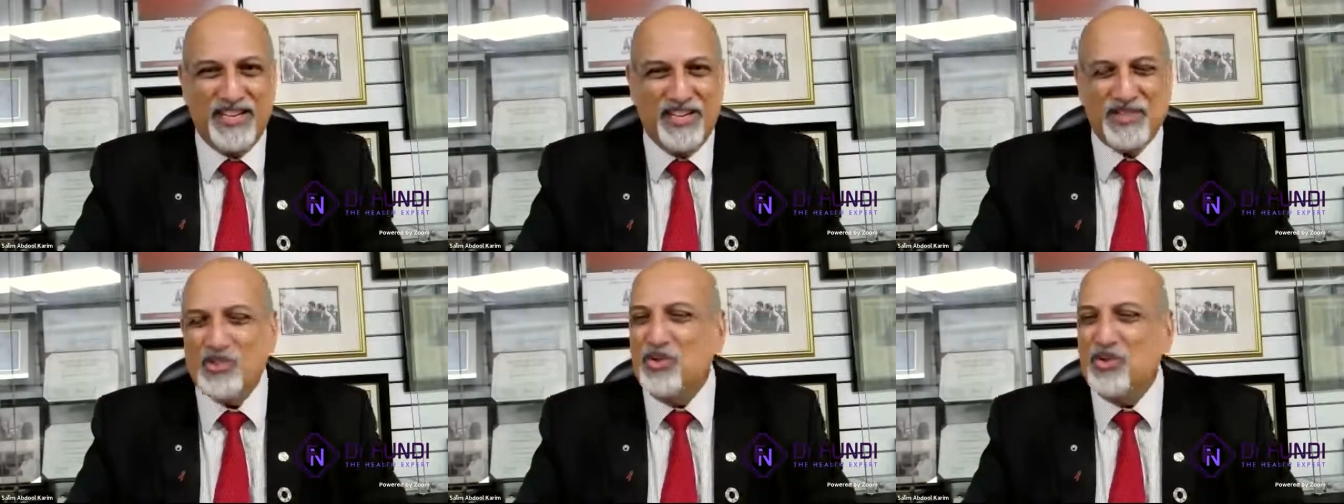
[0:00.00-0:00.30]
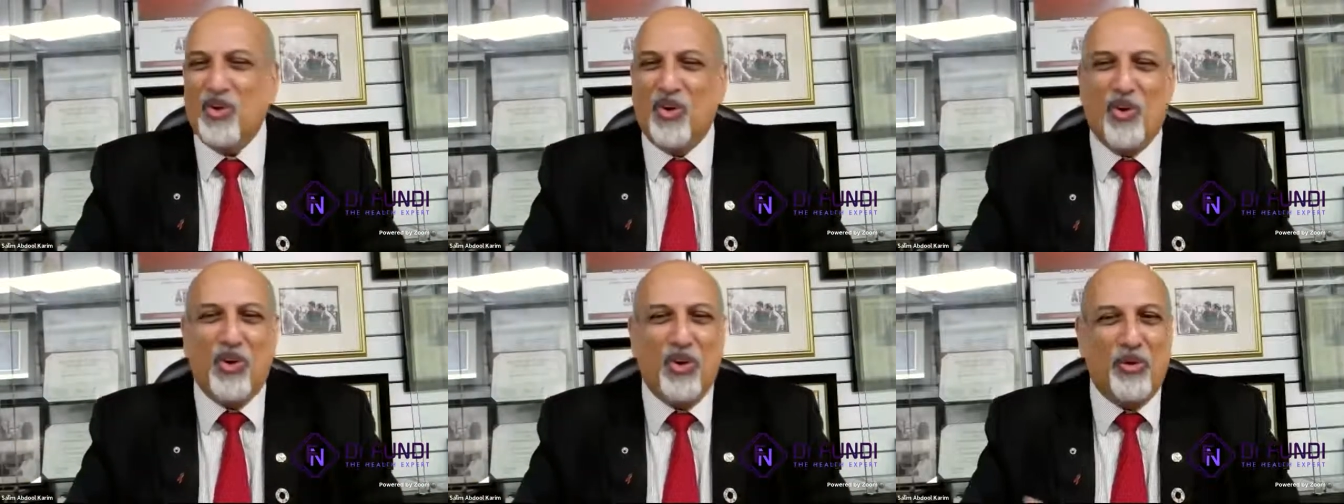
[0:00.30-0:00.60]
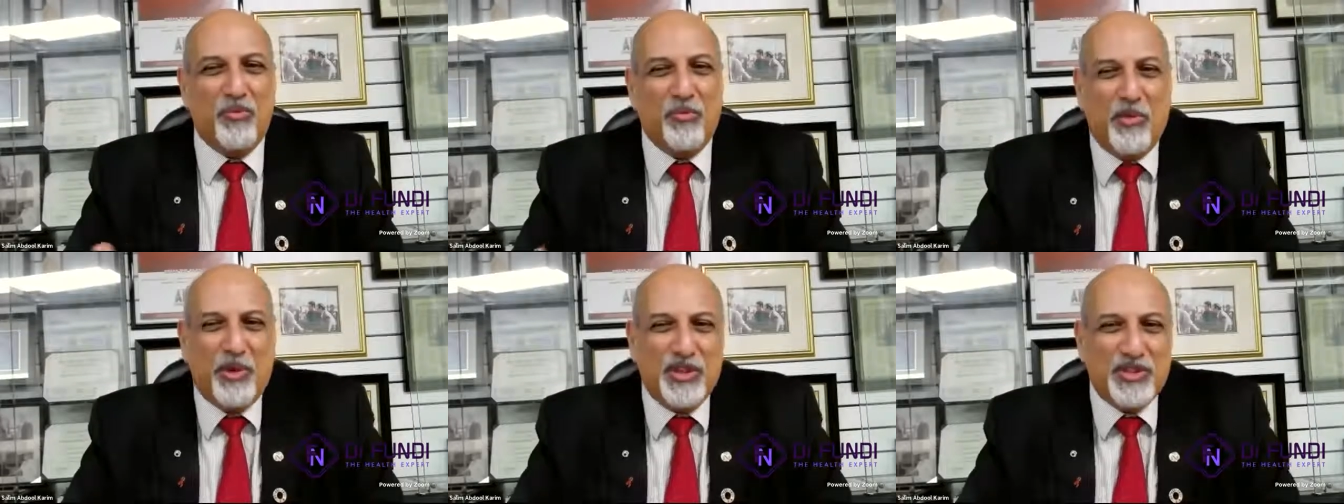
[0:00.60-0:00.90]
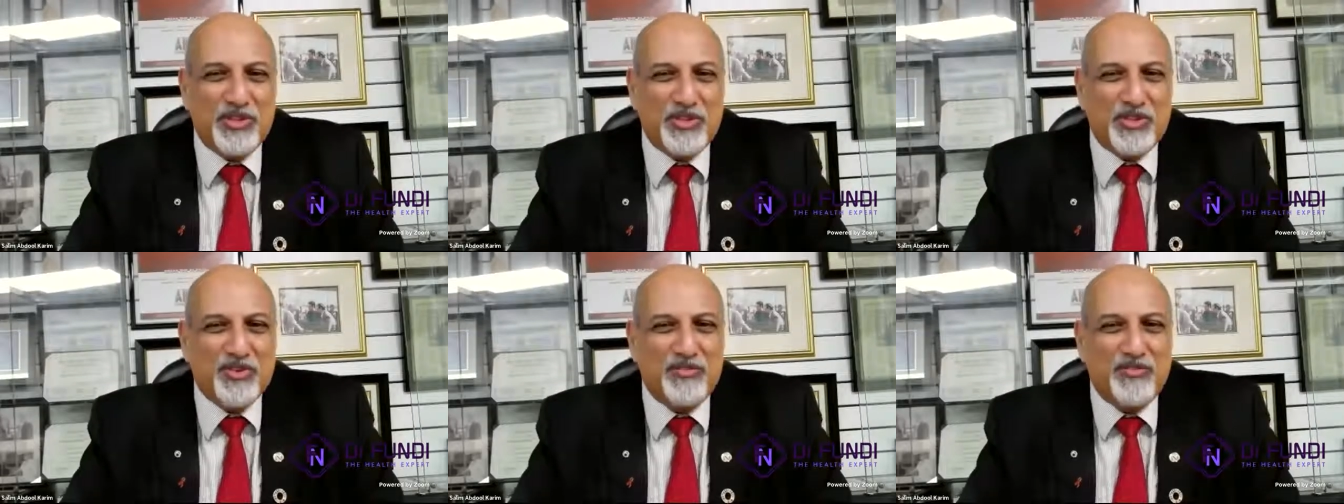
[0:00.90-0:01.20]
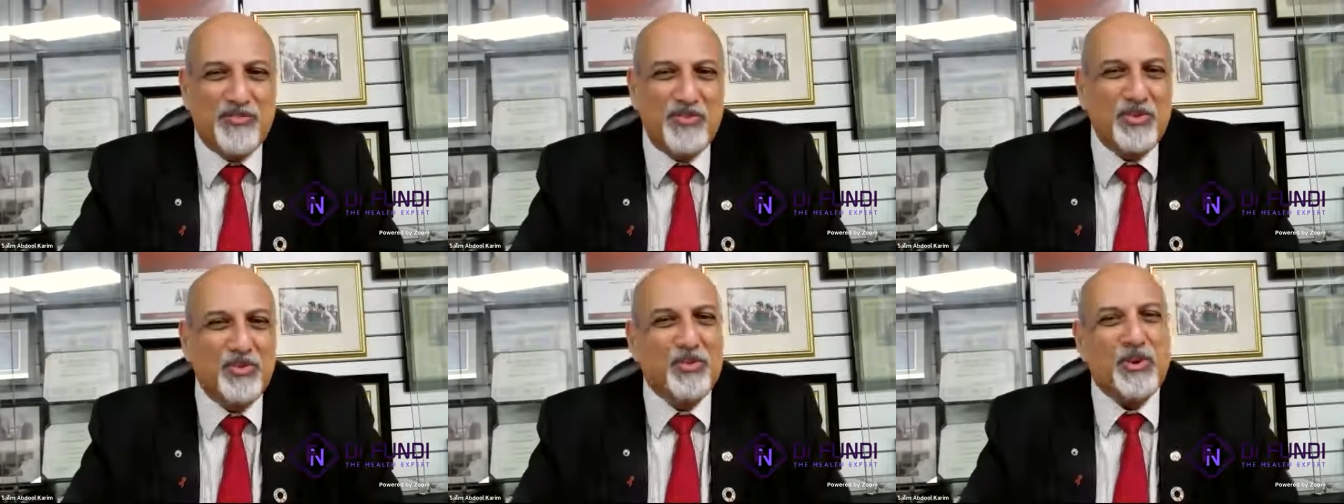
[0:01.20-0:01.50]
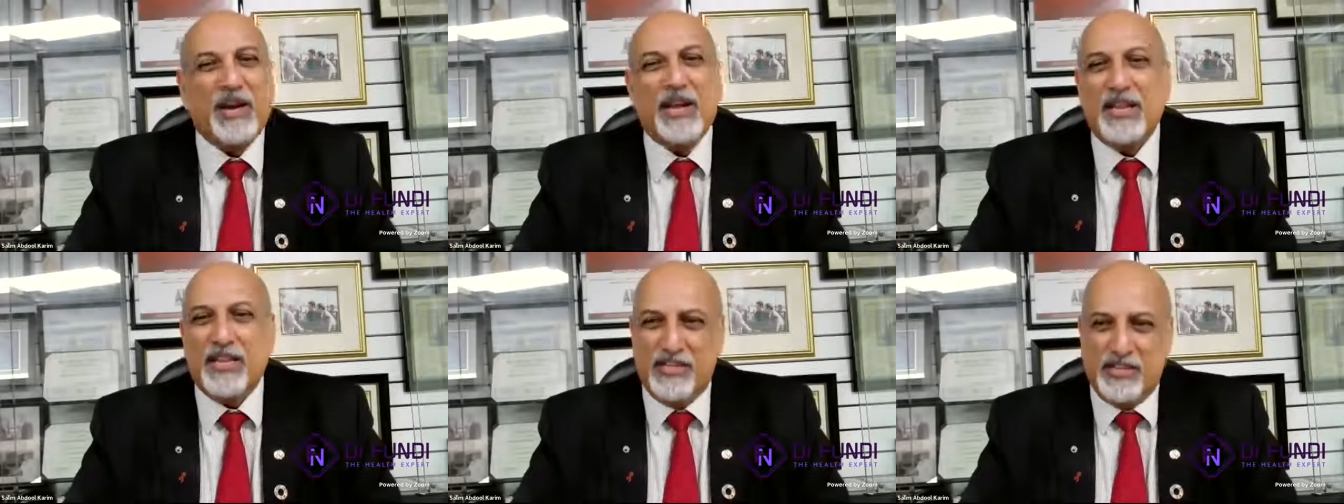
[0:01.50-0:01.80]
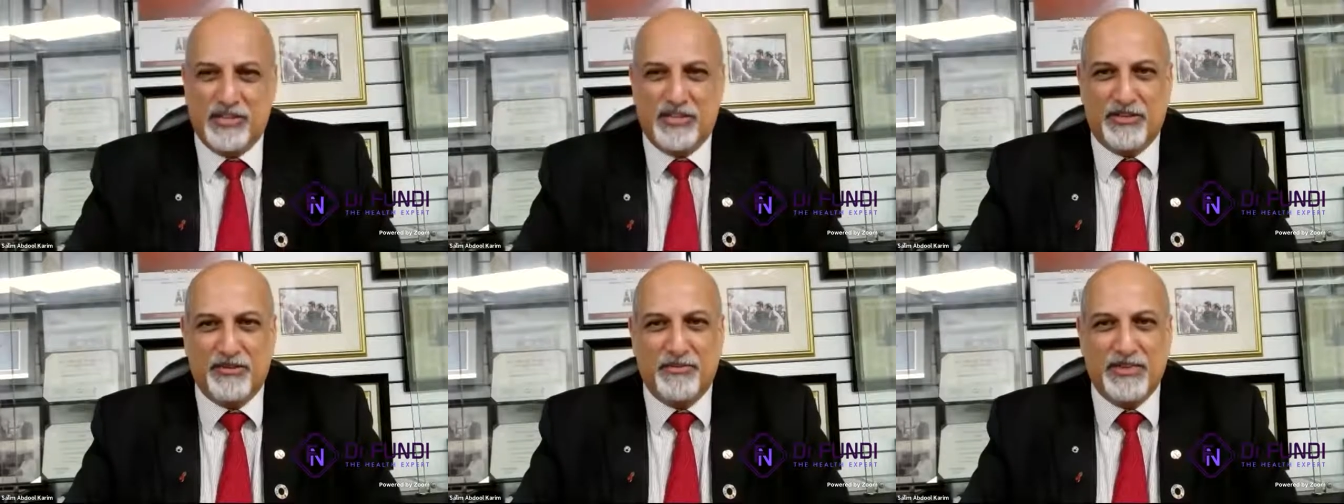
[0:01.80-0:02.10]
So all points of view are
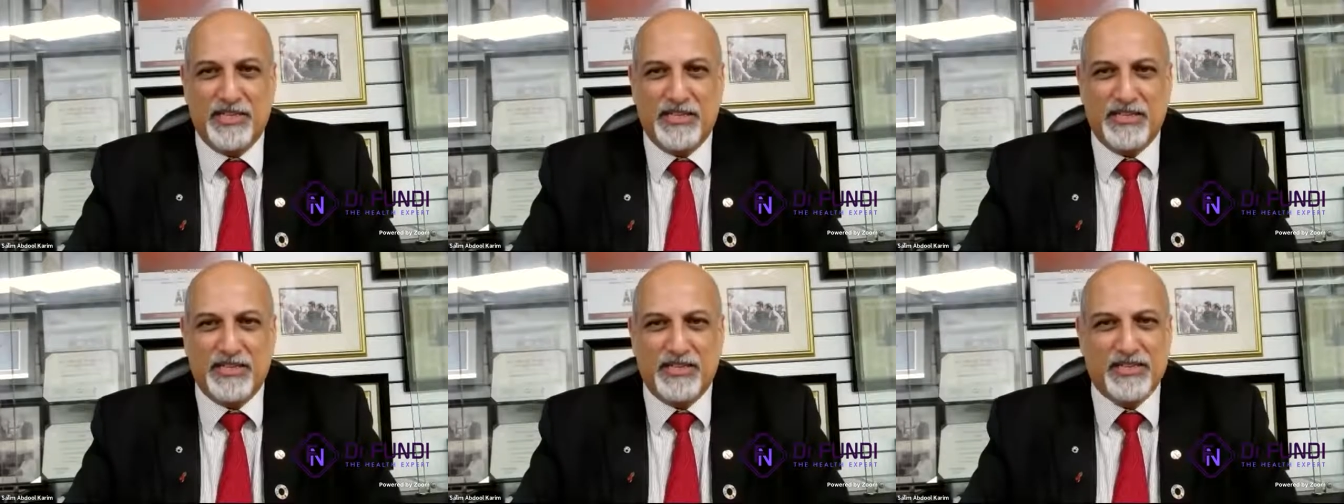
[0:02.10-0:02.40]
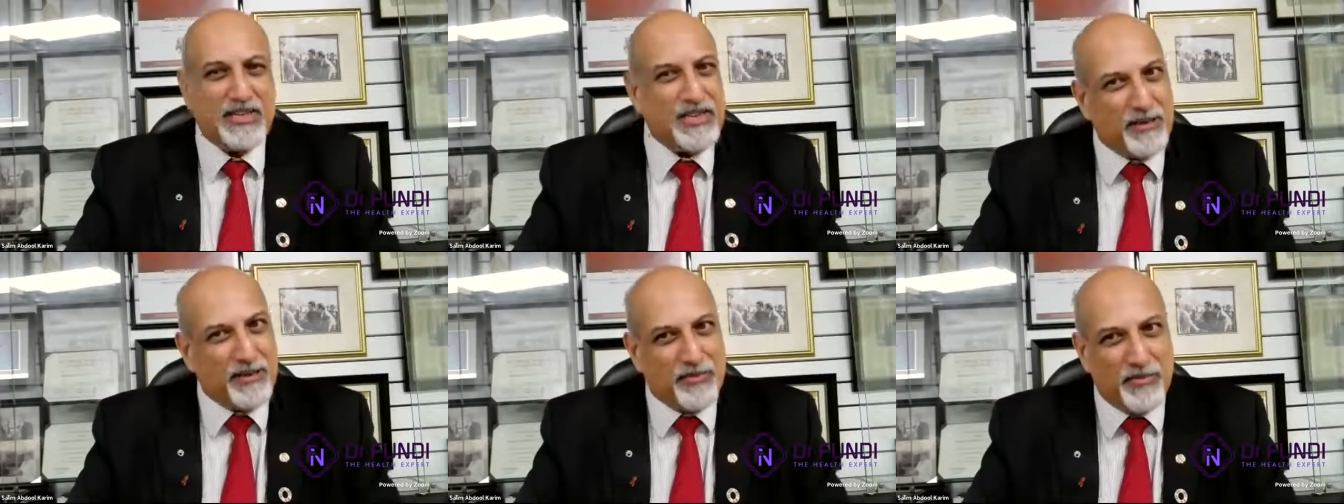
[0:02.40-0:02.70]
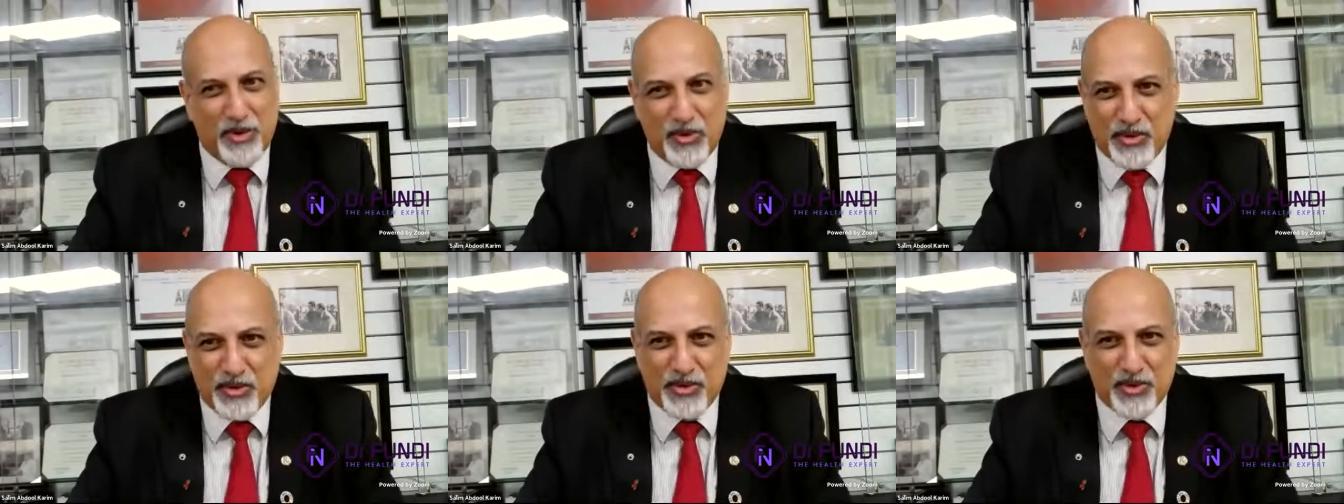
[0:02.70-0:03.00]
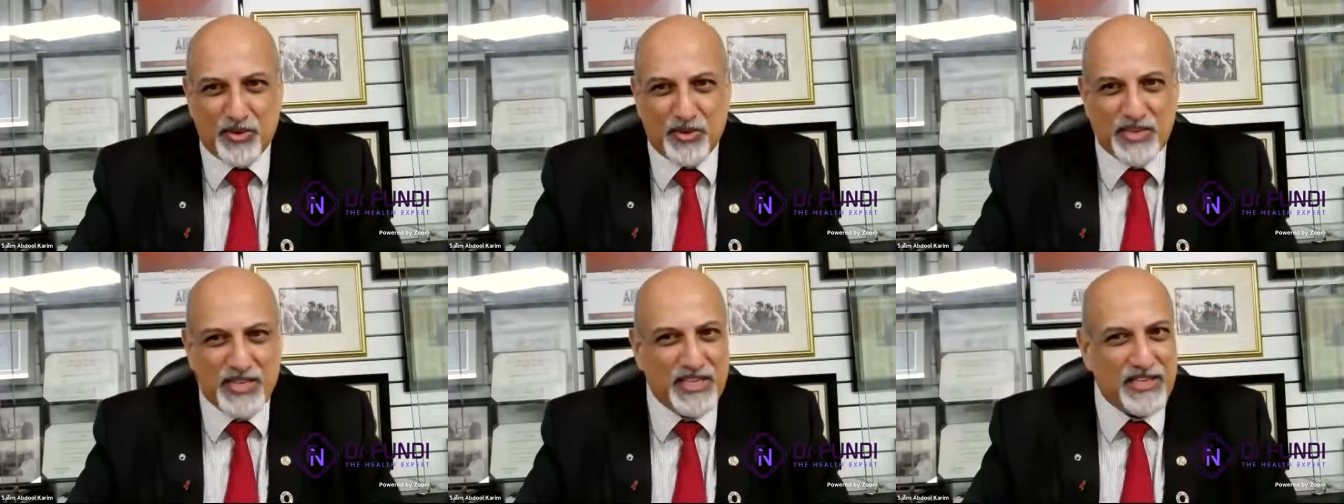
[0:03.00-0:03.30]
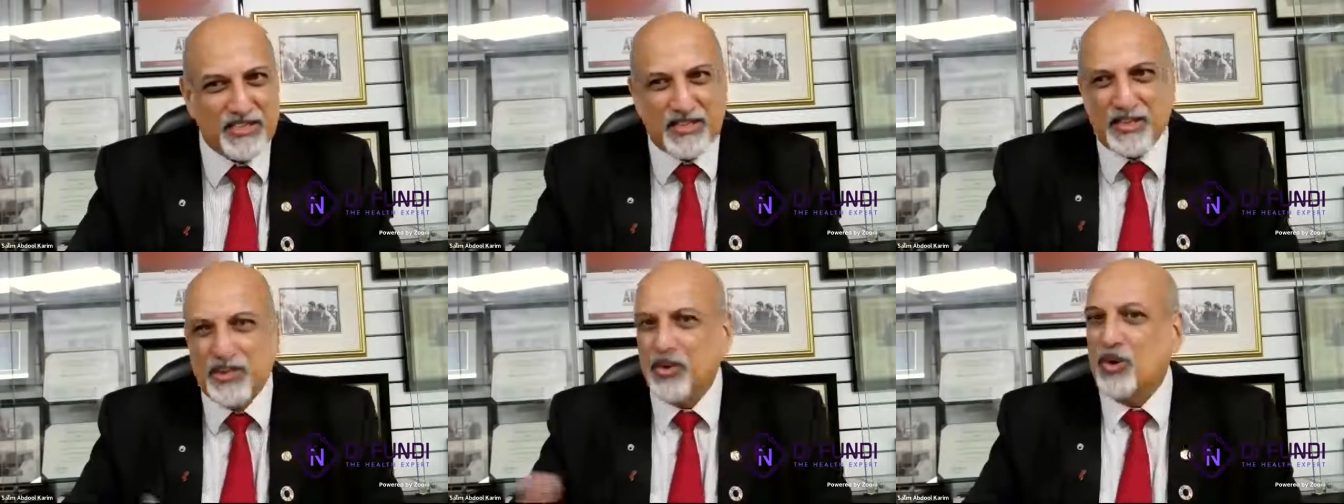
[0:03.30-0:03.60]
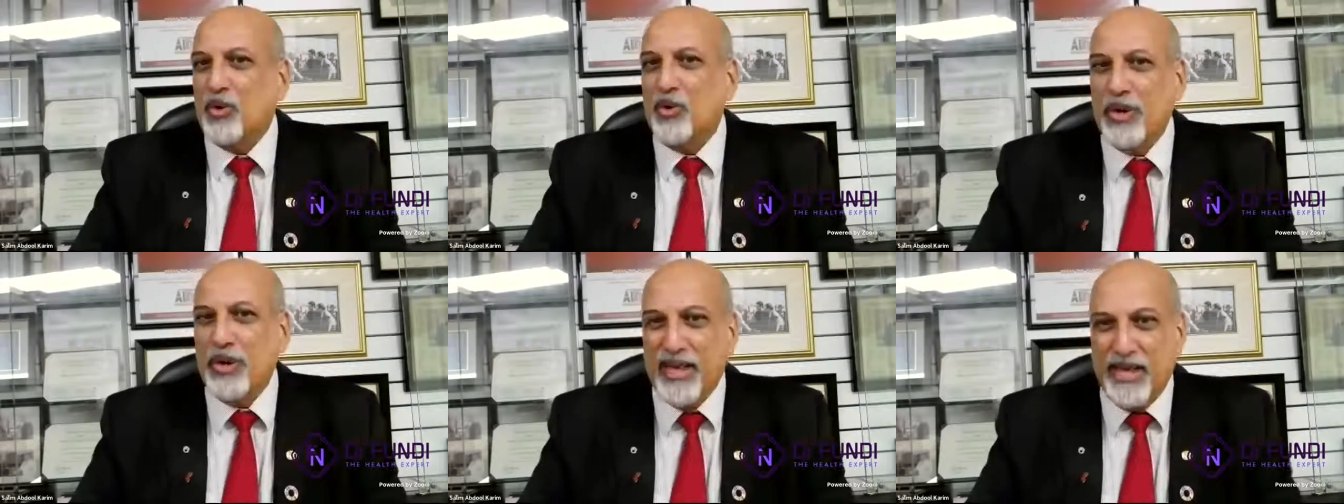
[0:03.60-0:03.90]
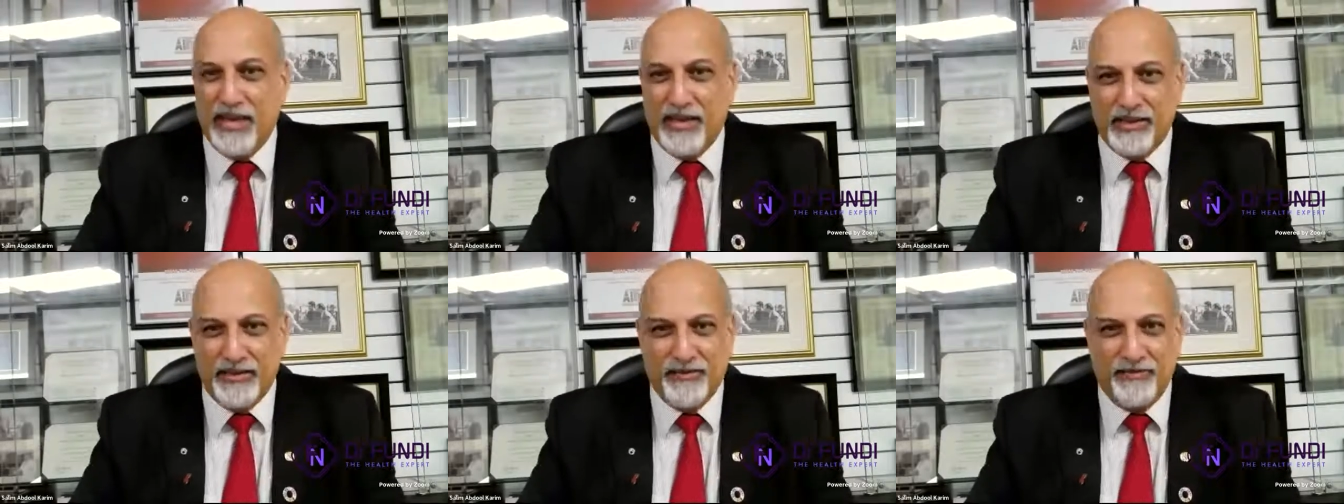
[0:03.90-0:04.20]
legitimate. The WHO says, go
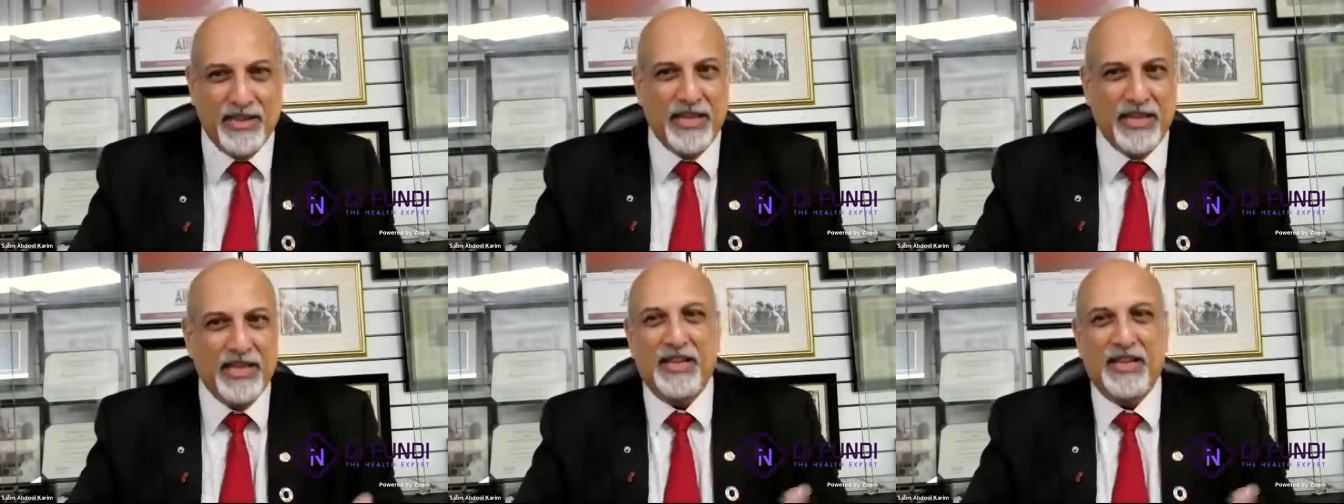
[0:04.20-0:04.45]
ahead.